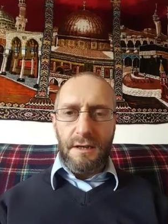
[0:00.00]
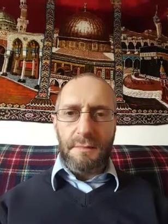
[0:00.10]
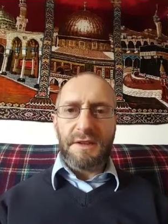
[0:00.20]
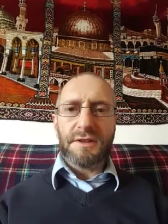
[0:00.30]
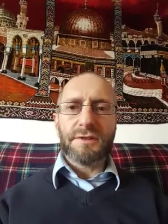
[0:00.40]

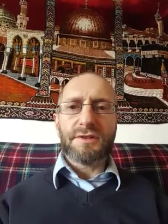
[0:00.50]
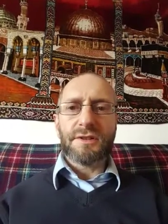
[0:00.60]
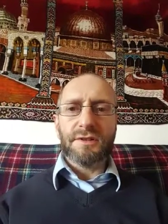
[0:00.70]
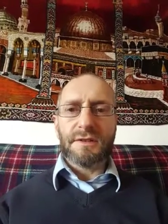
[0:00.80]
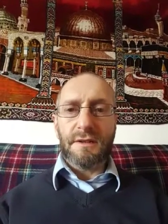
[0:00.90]

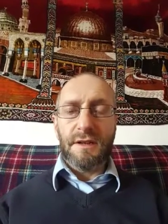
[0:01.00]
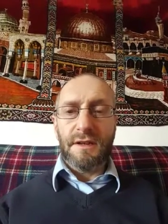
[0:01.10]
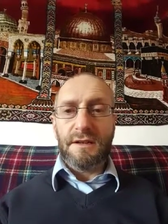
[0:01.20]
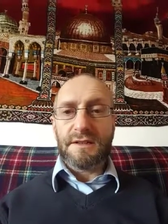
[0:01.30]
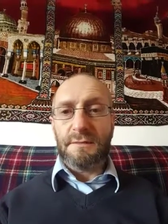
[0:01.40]
pathological
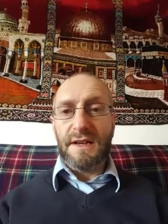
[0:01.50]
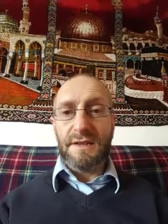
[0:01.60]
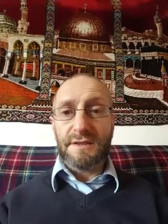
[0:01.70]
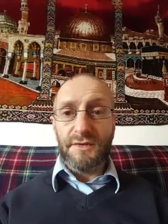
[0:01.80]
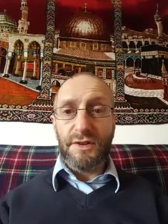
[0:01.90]

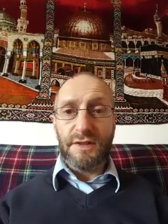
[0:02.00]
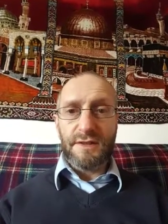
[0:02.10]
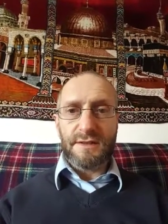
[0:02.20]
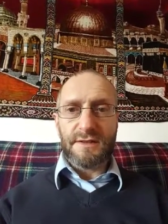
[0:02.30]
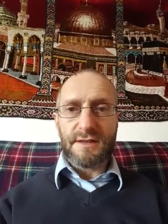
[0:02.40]
demand
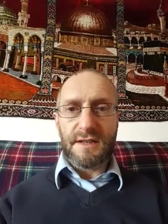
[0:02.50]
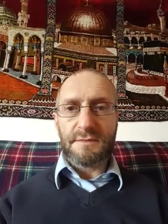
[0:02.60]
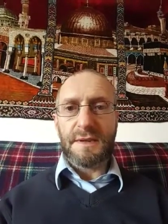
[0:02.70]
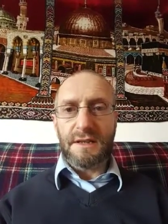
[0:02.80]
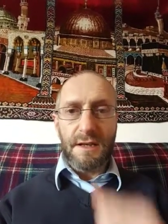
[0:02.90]
avoidance. That's
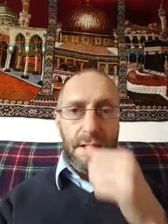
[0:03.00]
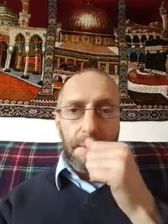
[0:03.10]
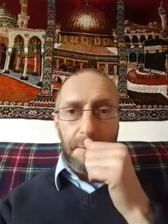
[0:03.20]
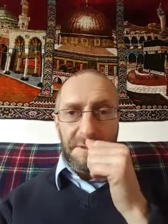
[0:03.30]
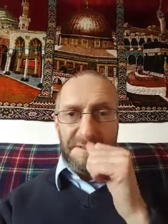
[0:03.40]

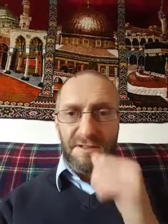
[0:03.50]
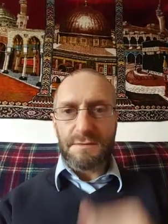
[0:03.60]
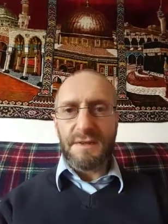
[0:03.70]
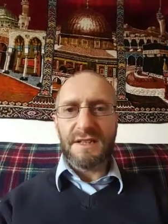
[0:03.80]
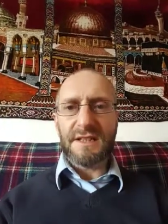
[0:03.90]
what's known as
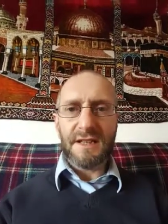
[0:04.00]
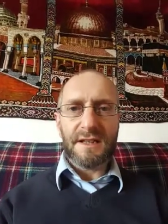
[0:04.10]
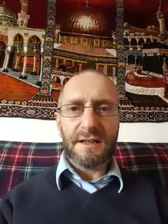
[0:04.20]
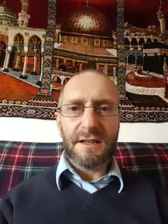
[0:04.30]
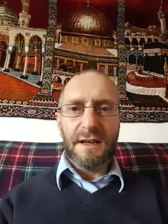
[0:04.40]

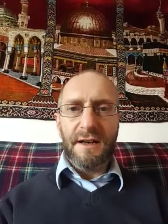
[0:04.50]
PDA.